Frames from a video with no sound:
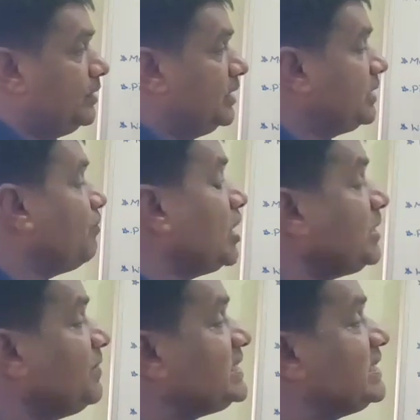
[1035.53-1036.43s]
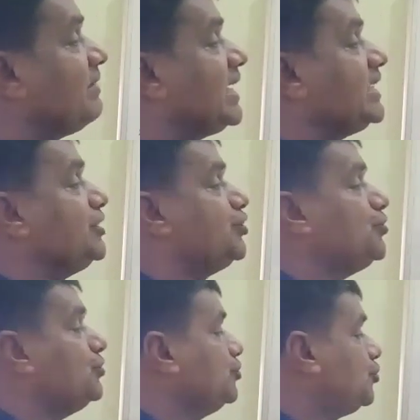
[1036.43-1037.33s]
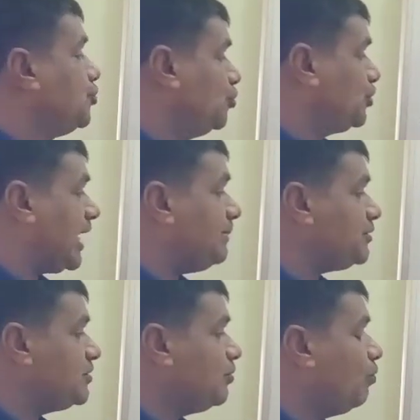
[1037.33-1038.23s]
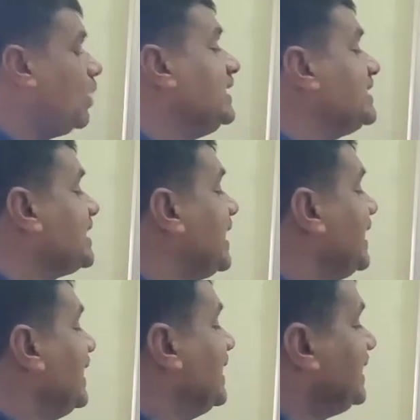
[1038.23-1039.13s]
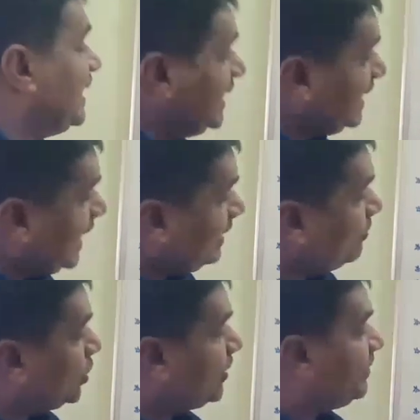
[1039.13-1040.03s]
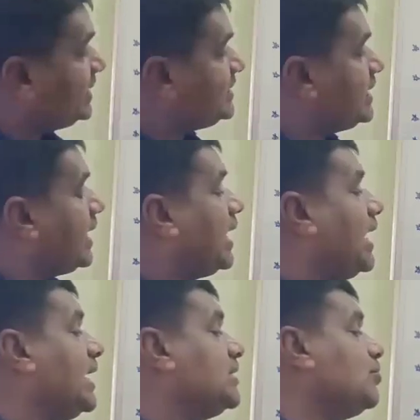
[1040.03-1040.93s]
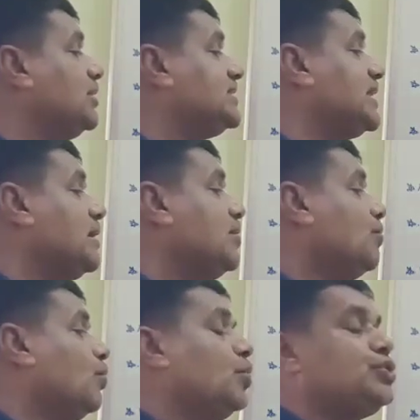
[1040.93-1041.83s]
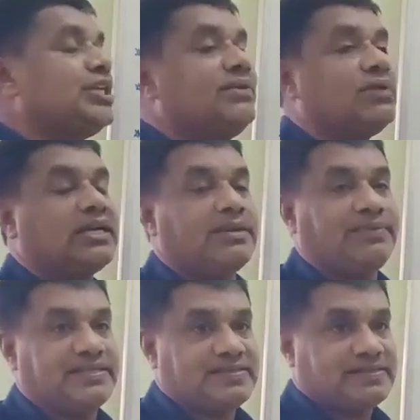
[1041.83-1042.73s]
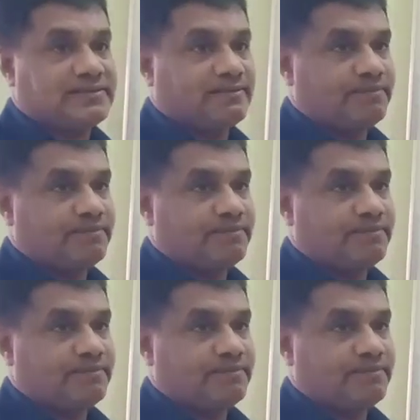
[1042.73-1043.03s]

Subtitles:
The waterways divided into two types. One is the inland waterways, another one is the ocean waterways.